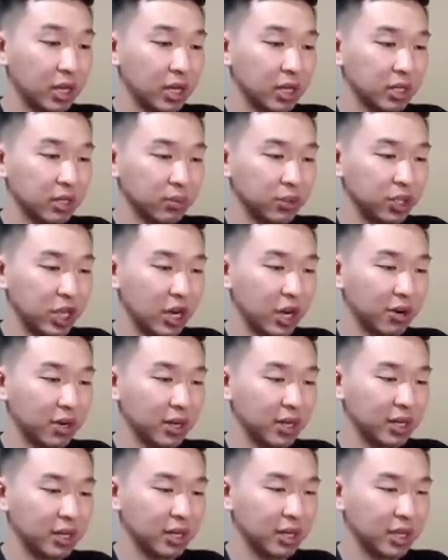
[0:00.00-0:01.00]
some
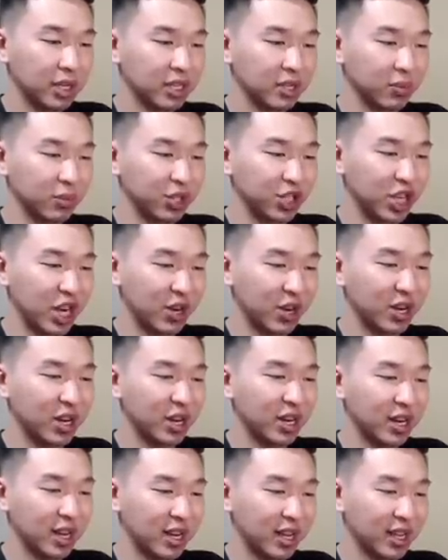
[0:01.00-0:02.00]
Jaren, some Jaren,